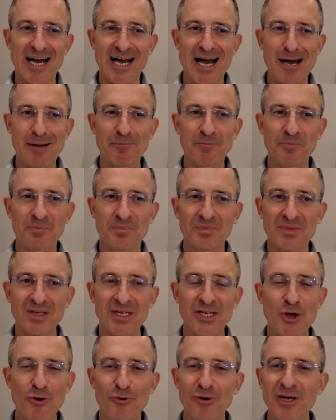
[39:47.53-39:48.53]
Um,
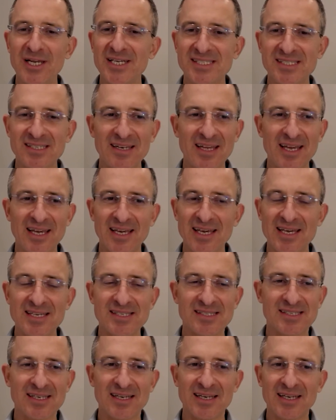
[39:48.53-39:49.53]
you know, listening
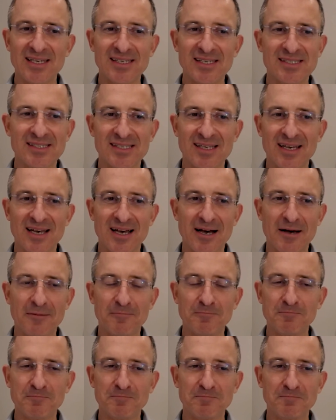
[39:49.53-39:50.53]
is uh, is
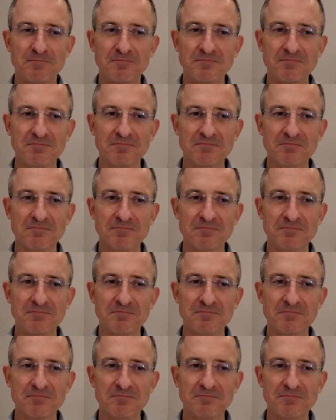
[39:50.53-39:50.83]
um,